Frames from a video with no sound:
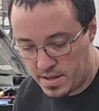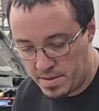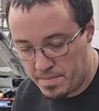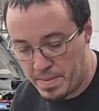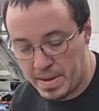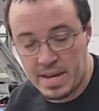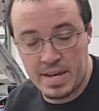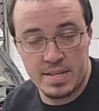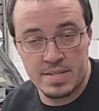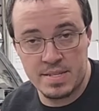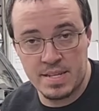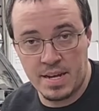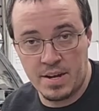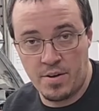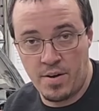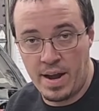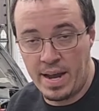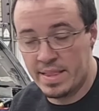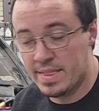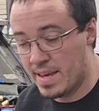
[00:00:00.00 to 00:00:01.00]
The big guns did
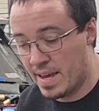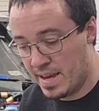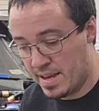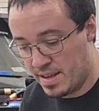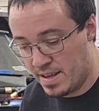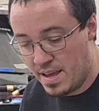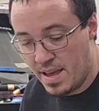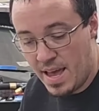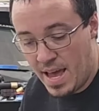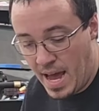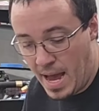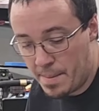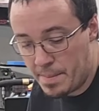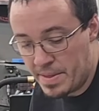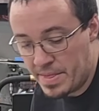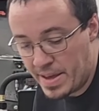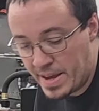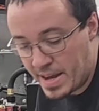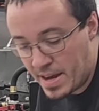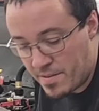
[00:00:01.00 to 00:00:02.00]
great.
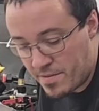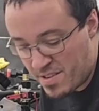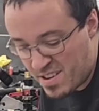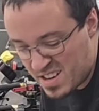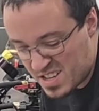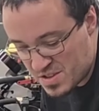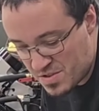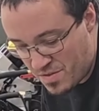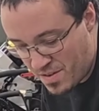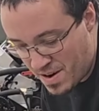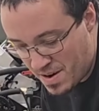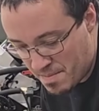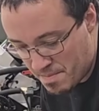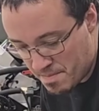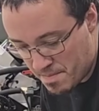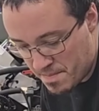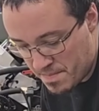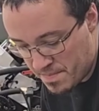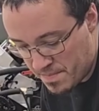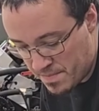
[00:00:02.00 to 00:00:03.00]
They covered us
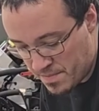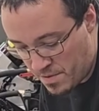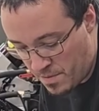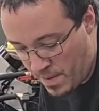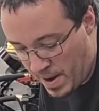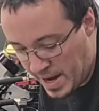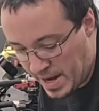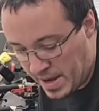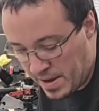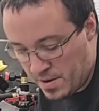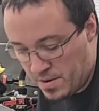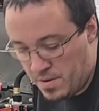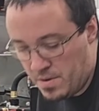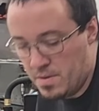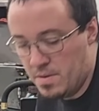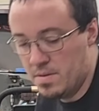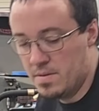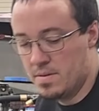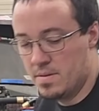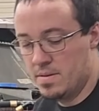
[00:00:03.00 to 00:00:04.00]
from
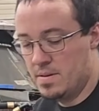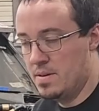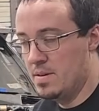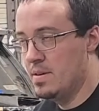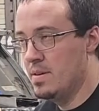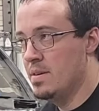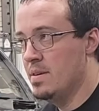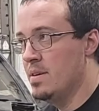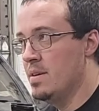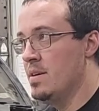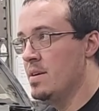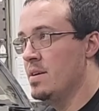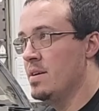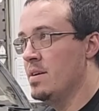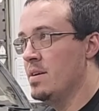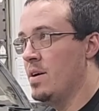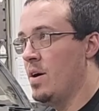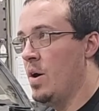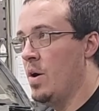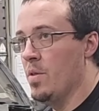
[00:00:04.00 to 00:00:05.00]
radial
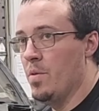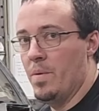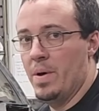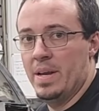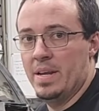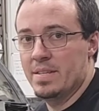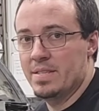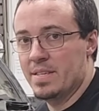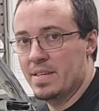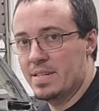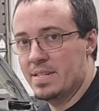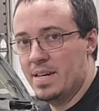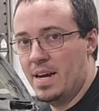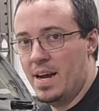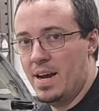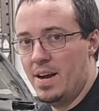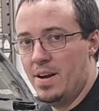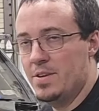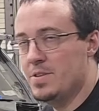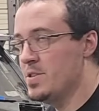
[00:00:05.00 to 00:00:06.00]
all the way to slick
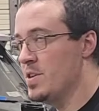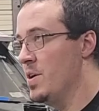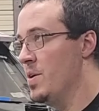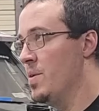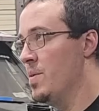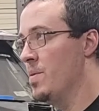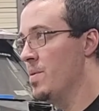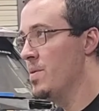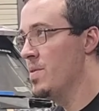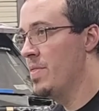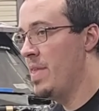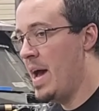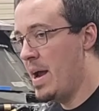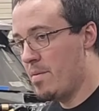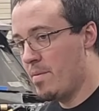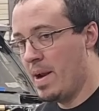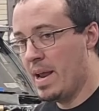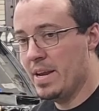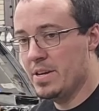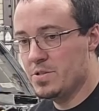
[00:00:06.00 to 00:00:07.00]
tire, so
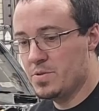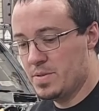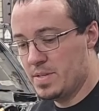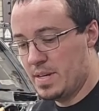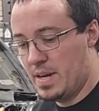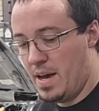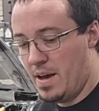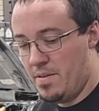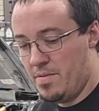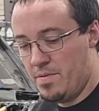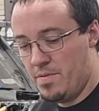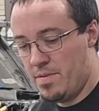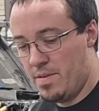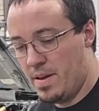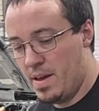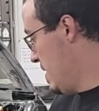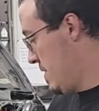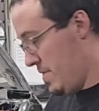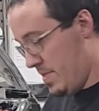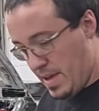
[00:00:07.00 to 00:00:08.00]
that range was enough.
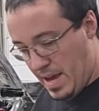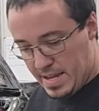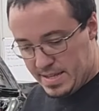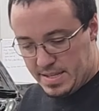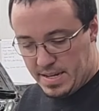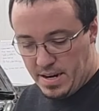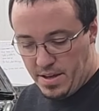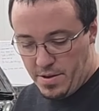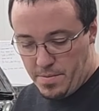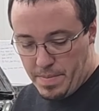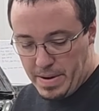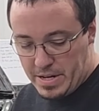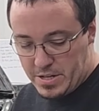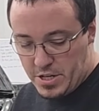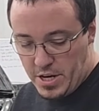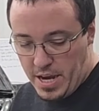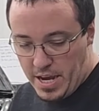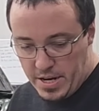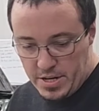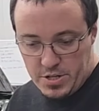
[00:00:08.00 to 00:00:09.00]
That's another big
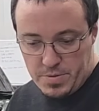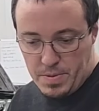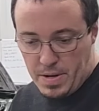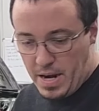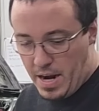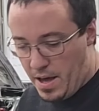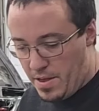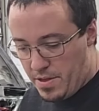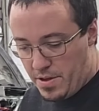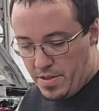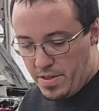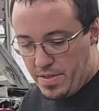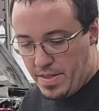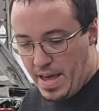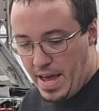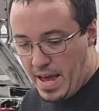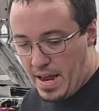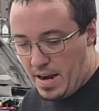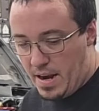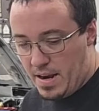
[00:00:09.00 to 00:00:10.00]
change, but other than
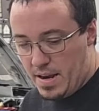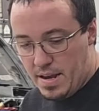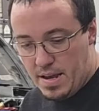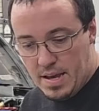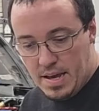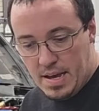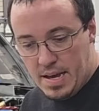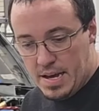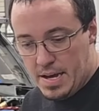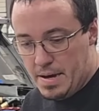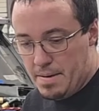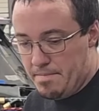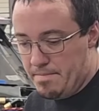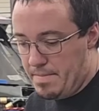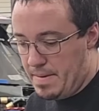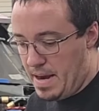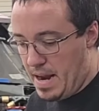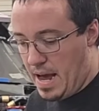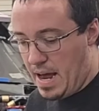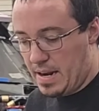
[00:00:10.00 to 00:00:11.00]

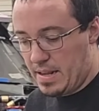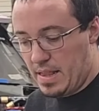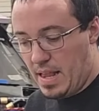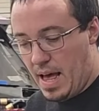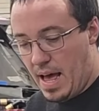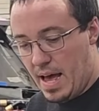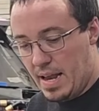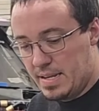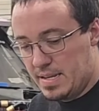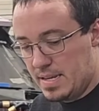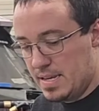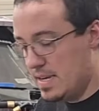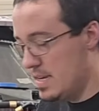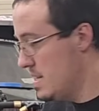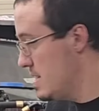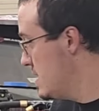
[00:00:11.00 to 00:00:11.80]
that, not a lot.